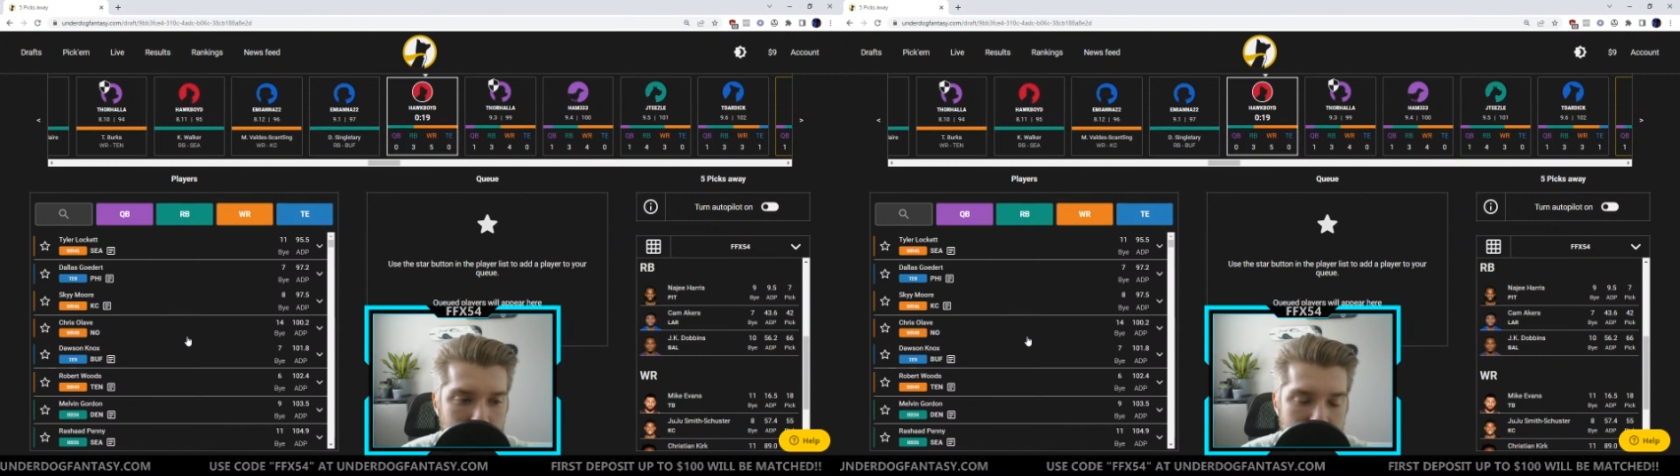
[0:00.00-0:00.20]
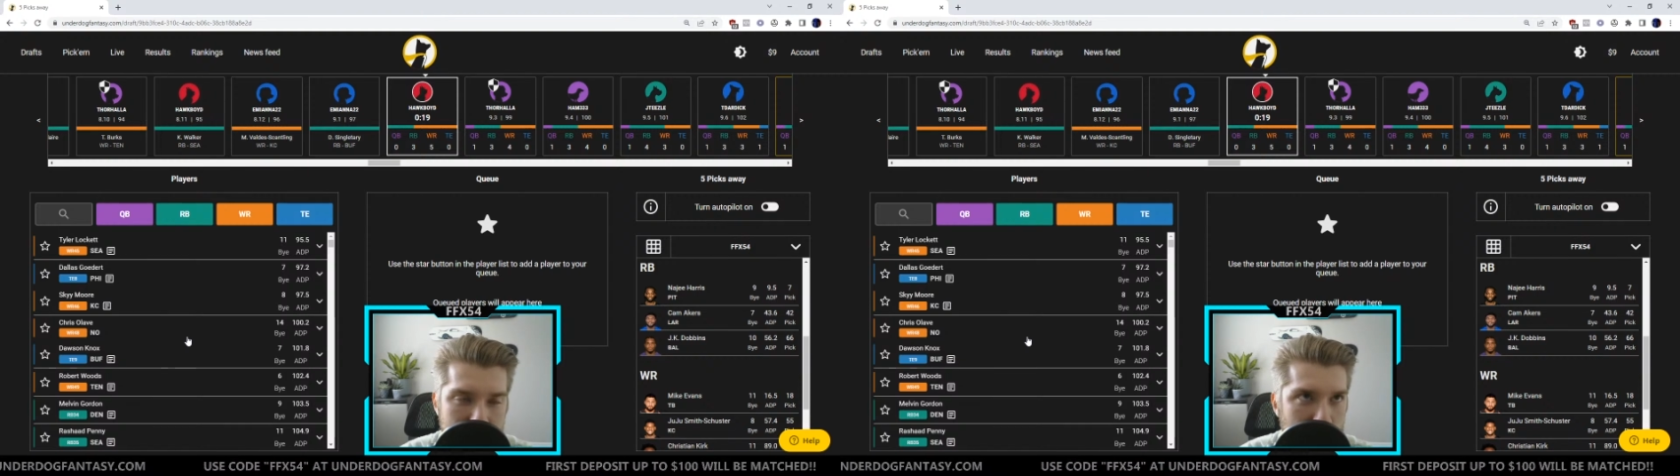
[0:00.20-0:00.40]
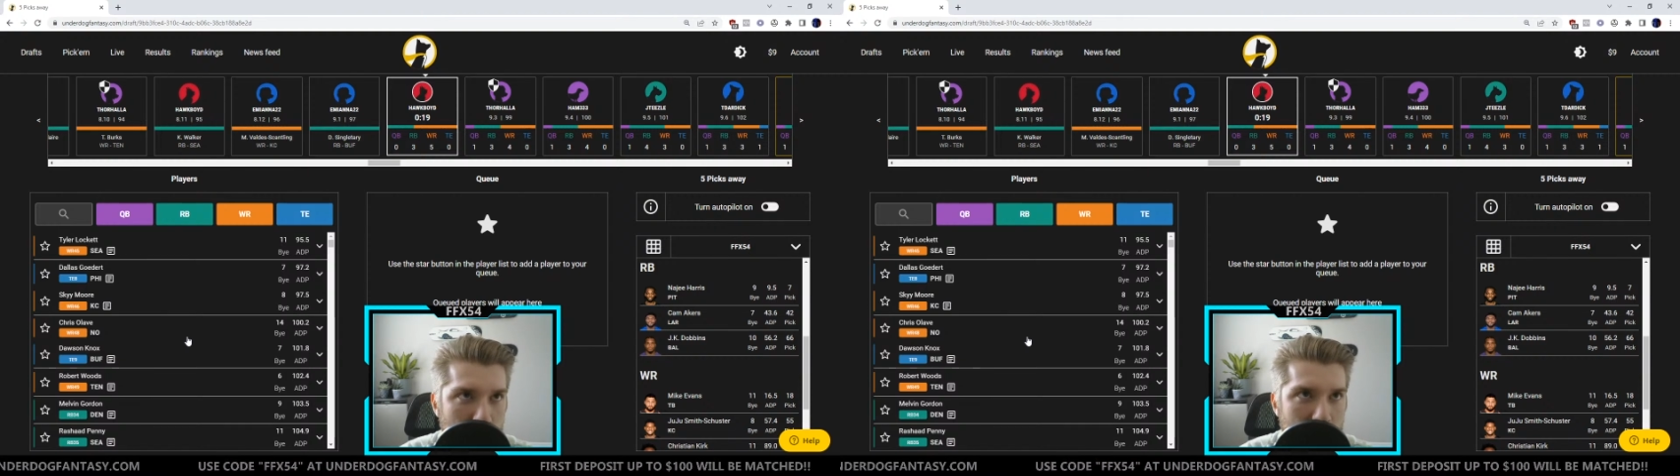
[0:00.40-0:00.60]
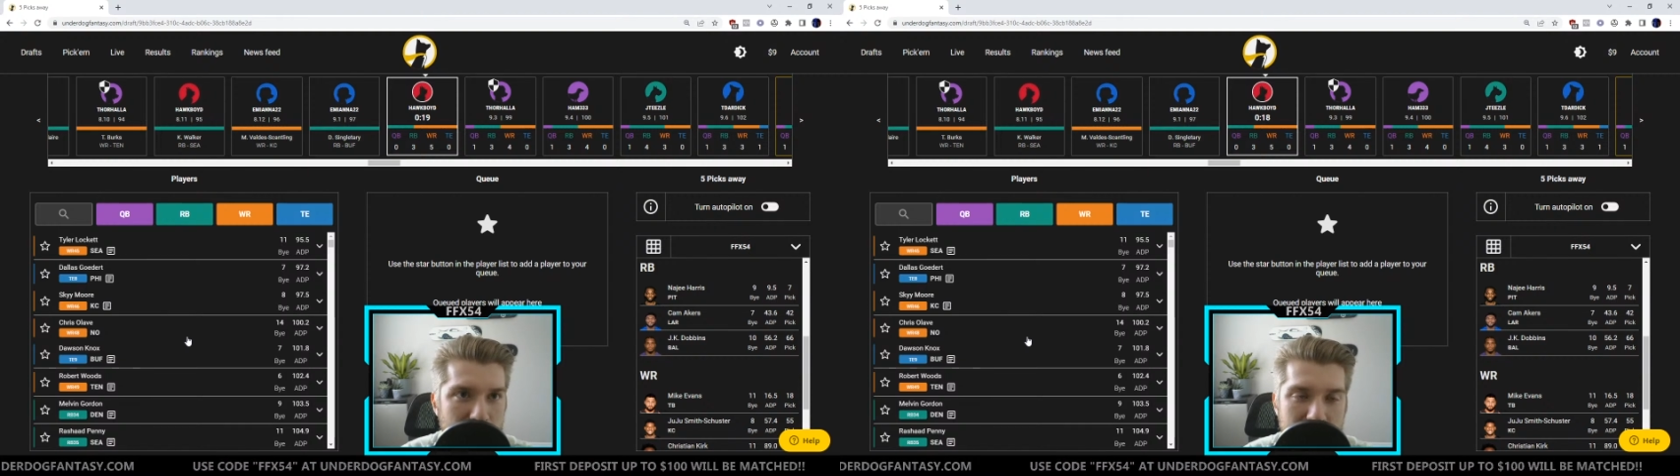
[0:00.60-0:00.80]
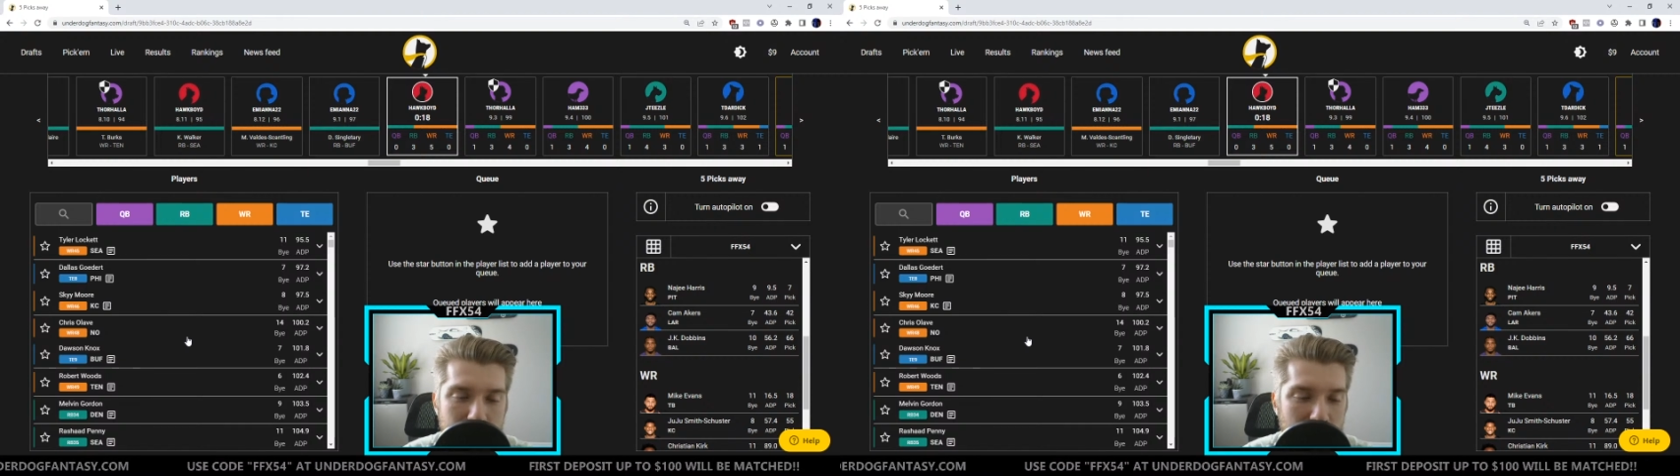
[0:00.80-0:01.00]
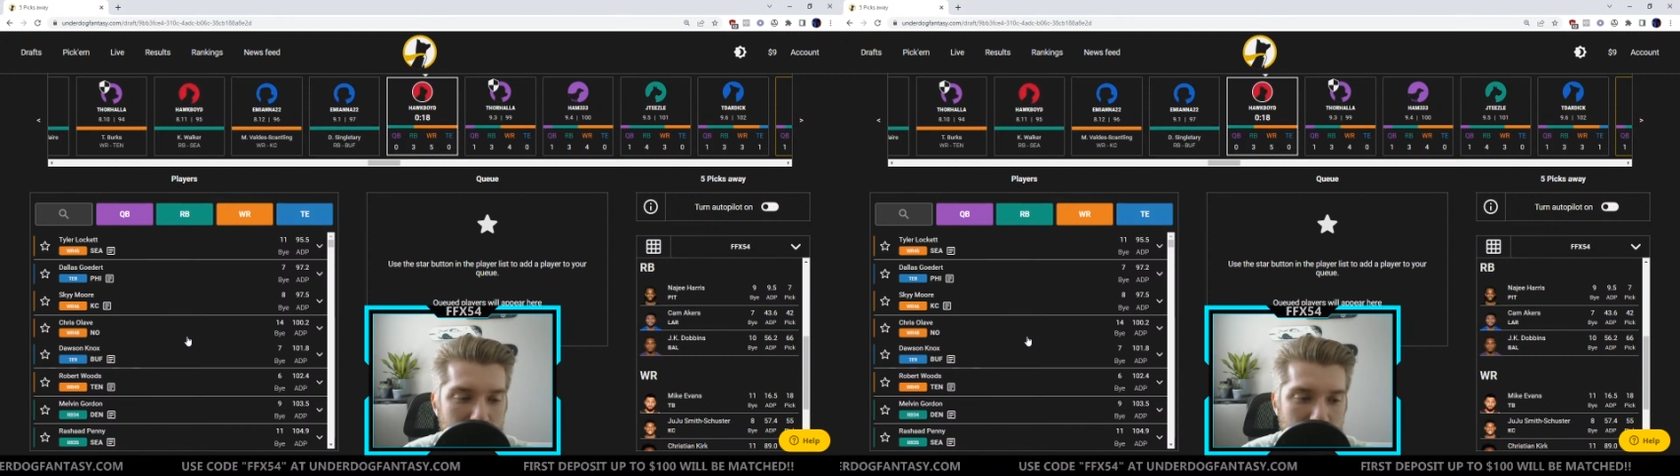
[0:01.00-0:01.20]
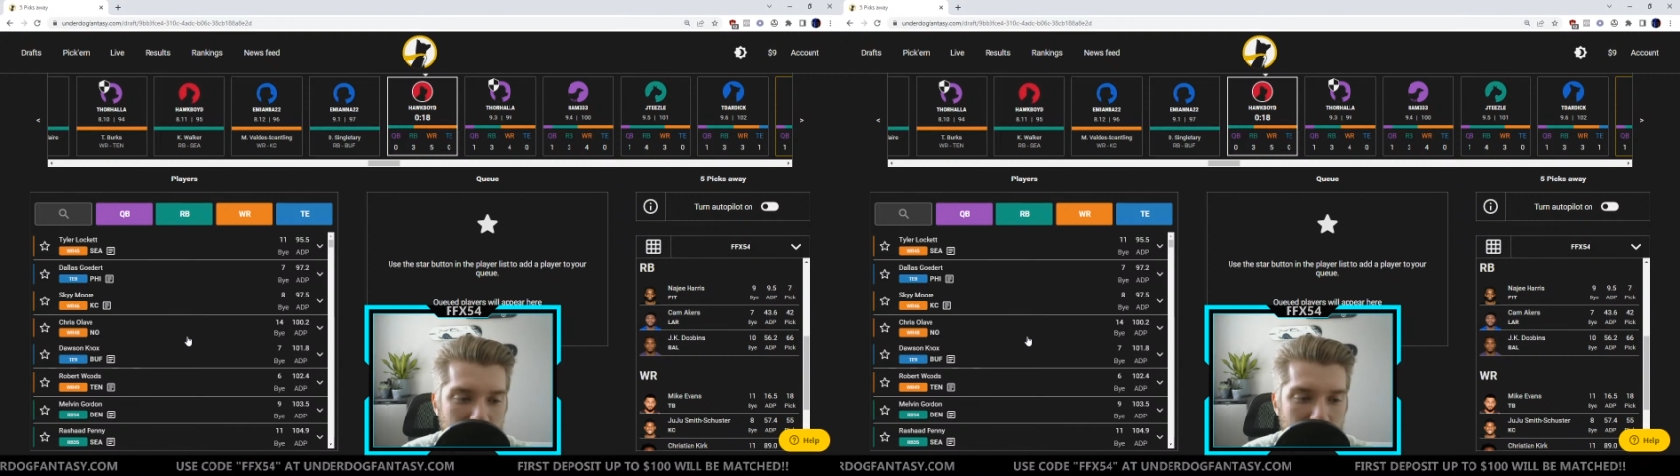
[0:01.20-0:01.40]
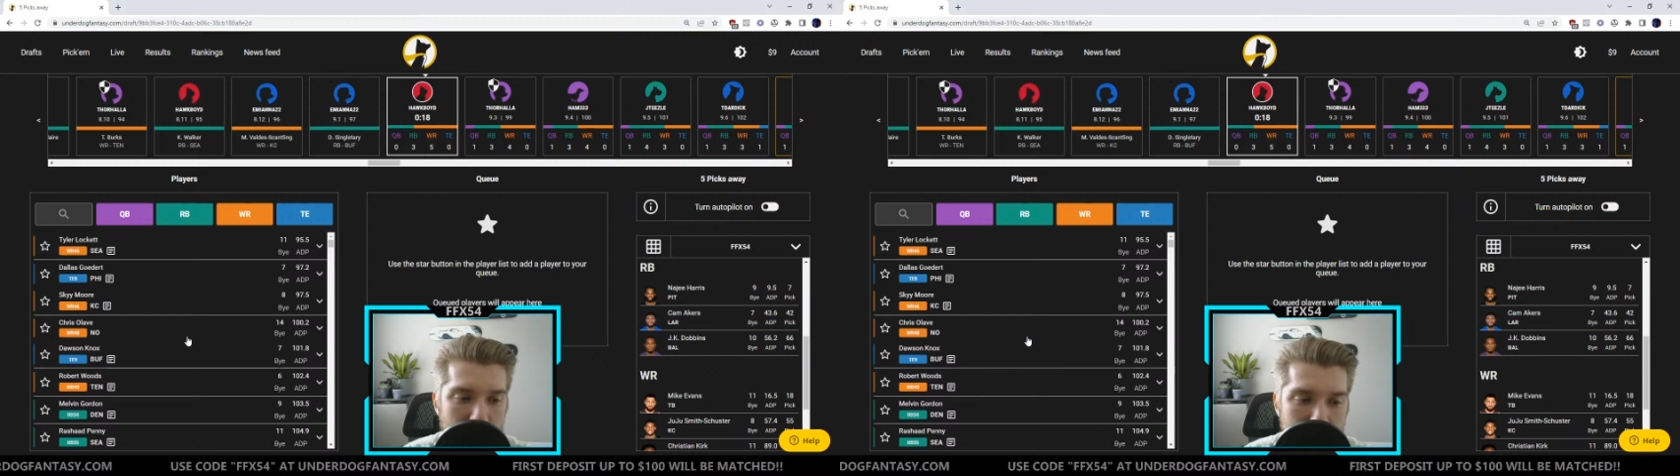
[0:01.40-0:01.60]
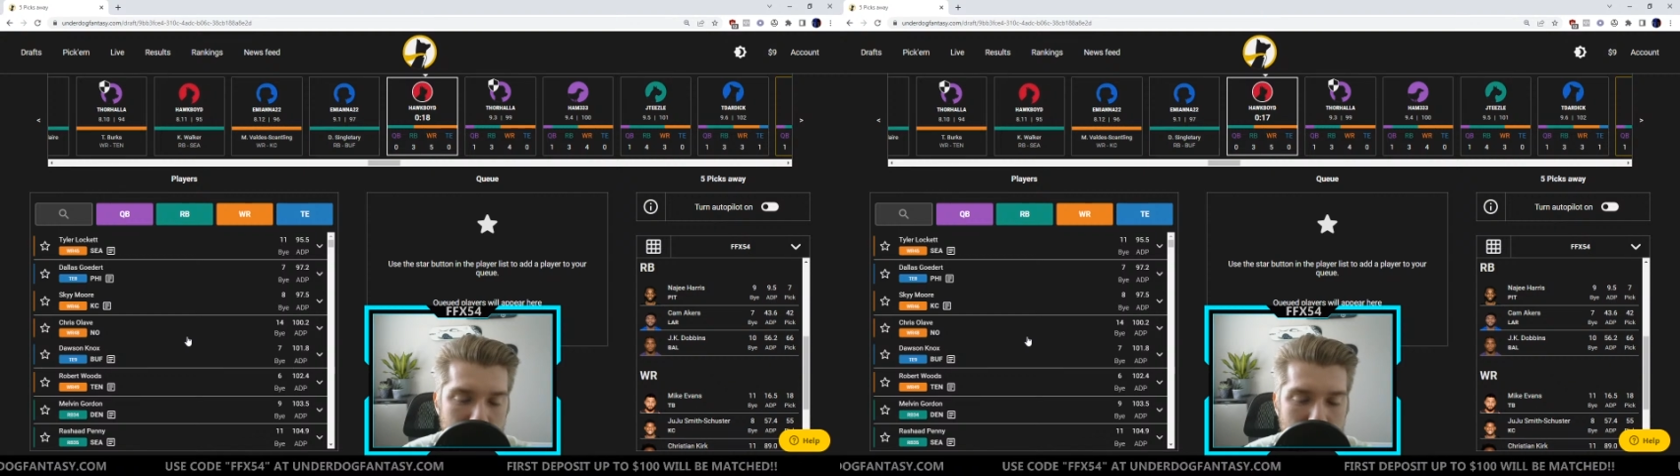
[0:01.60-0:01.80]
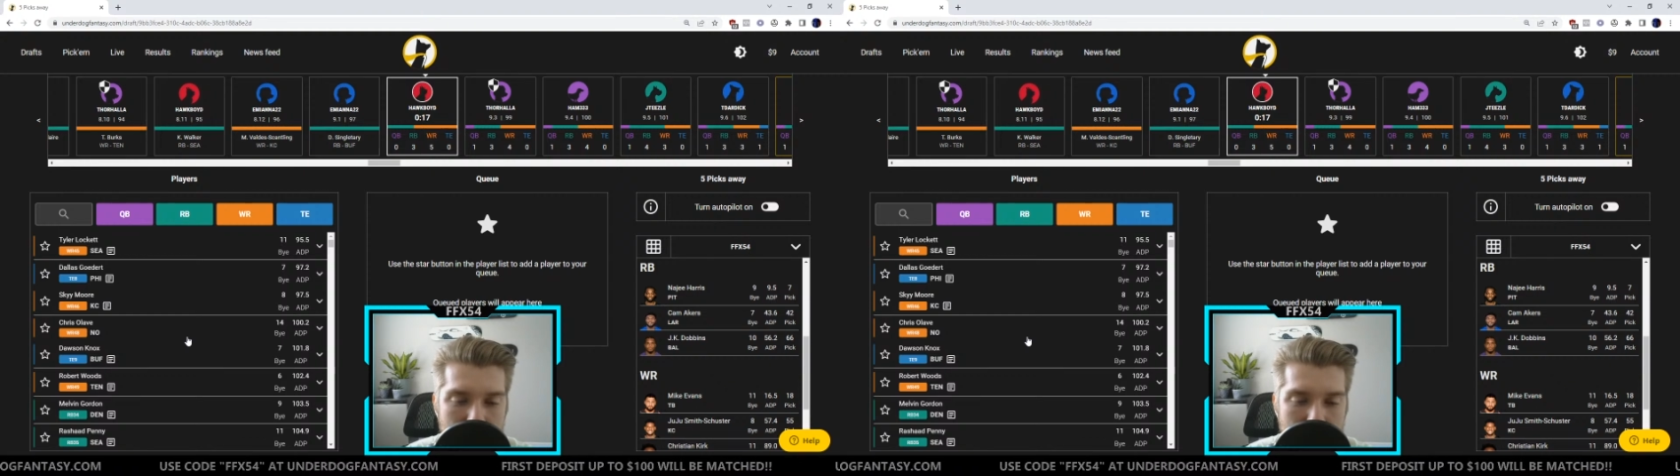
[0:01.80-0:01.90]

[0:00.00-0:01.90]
because if you haven't seen my other videos,